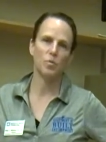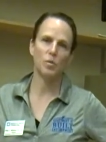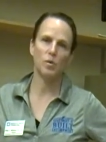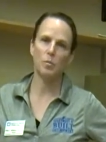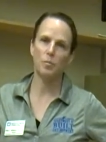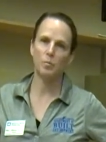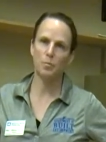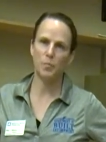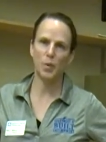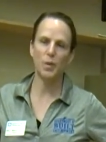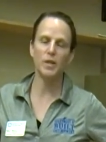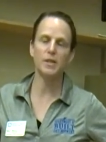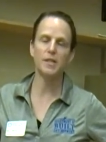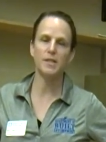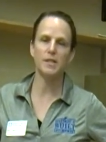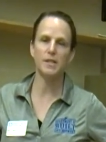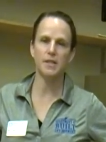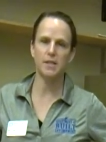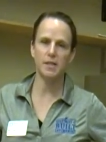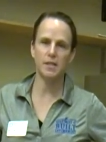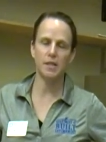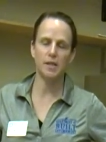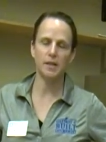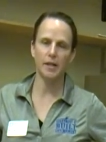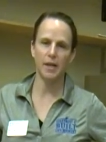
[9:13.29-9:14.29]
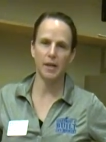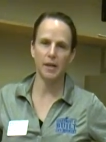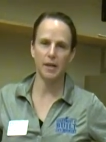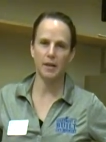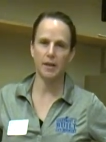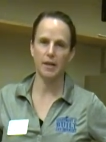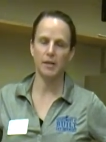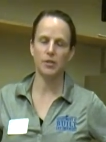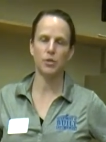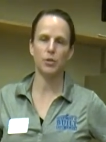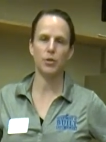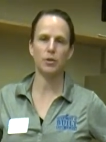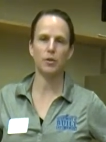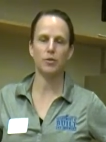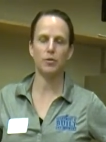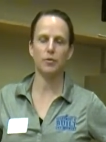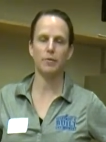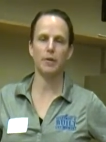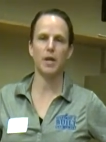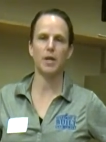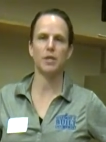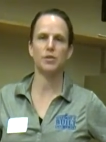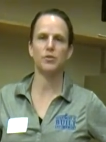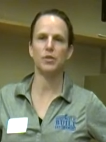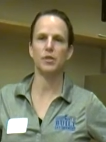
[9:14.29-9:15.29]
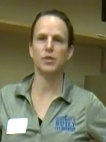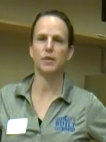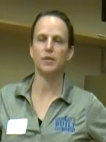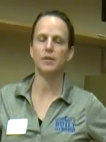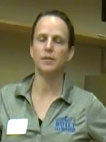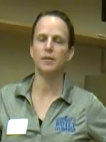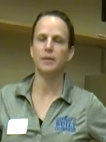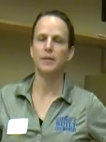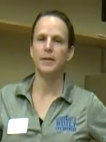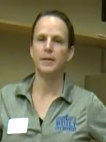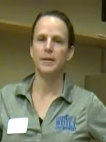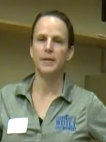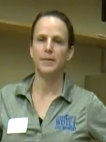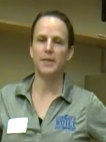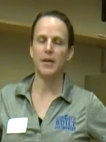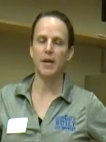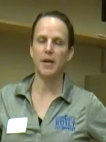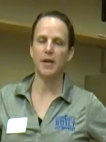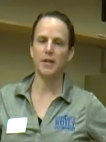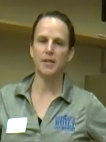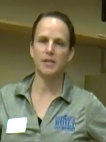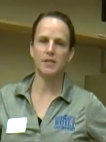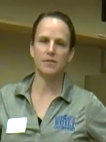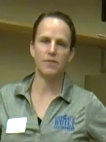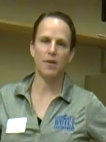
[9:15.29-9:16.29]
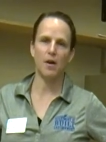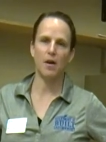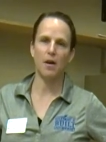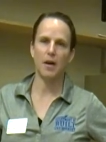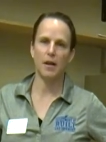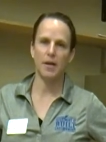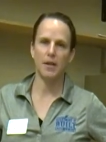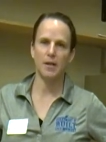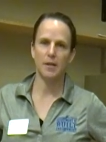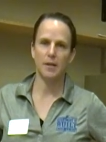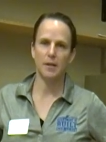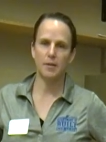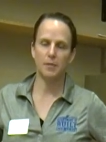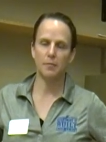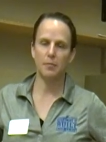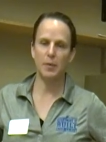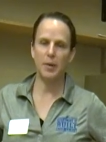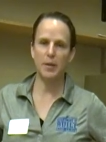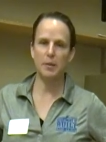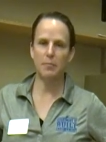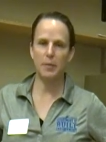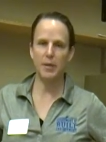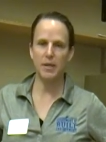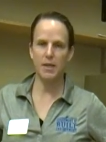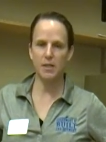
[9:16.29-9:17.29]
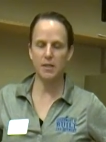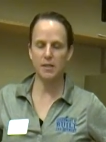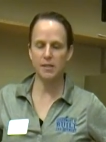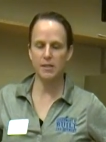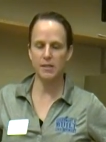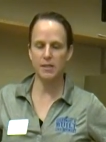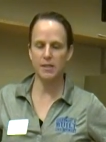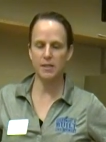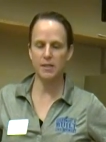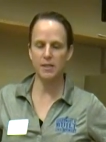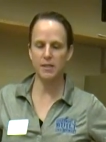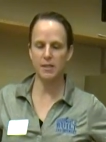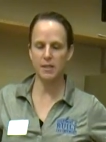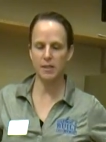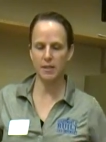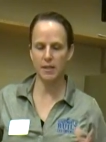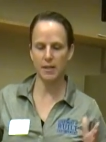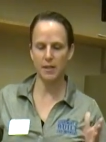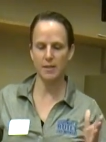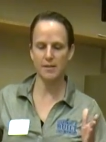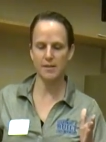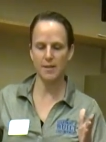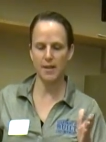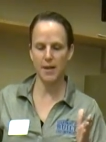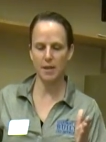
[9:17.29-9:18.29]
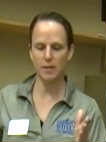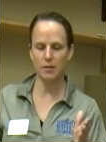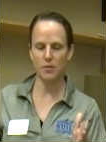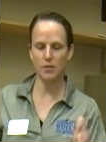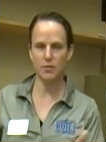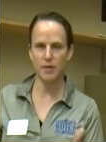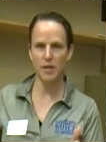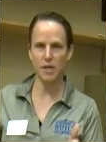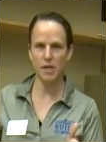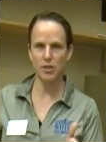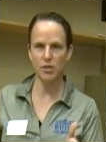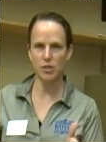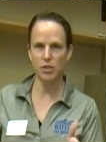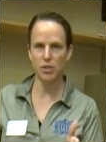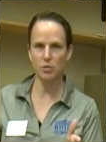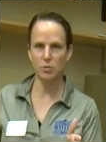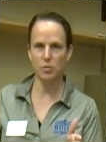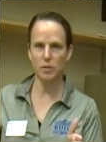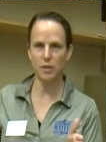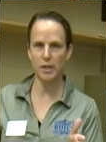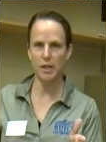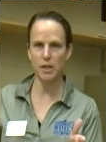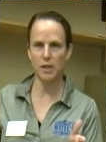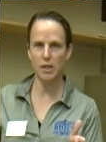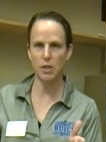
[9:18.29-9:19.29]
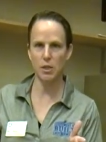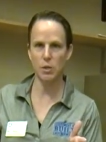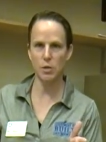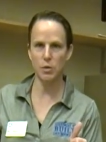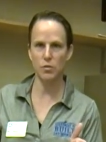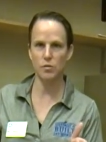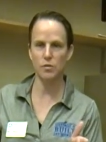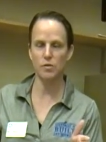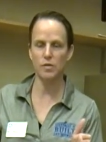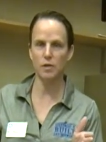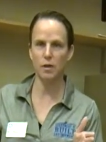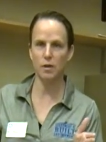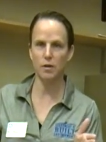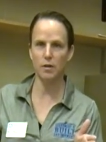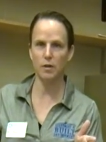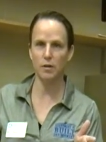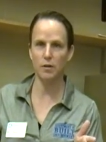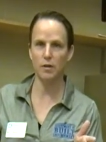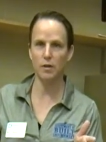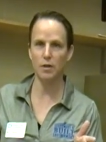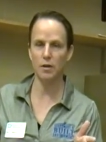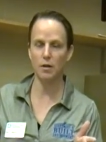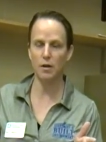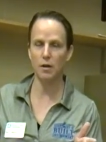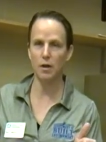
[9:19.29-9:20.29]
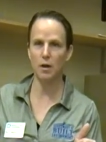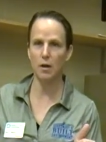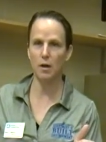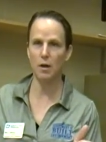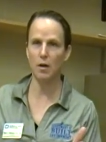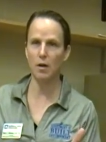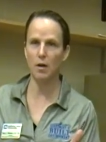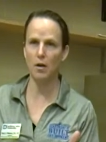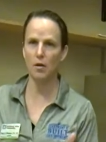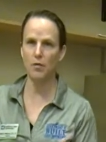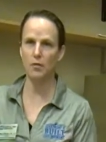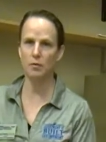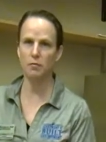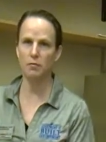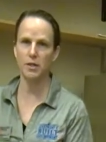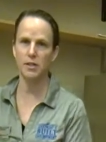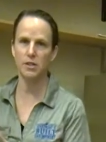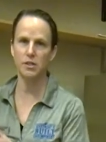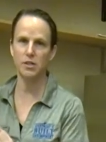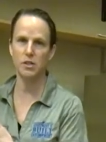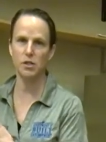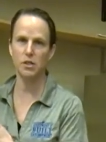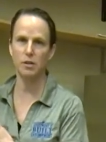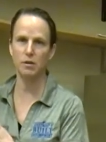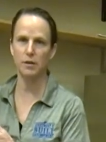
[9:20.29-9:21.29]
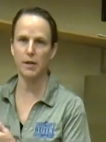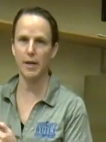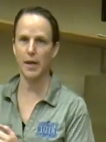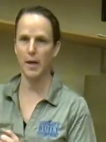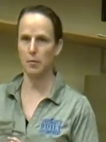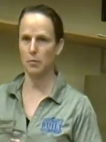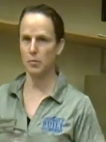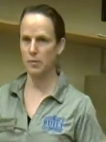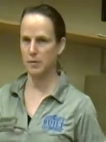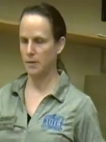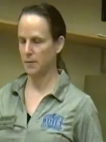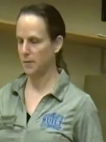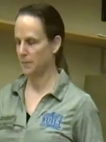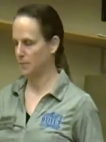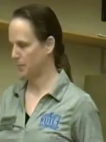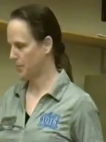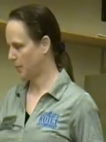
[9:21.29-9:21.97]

We'll put Disneyland as your location. That is fine. But be consistent, because that location will get used on all the rest of your labs.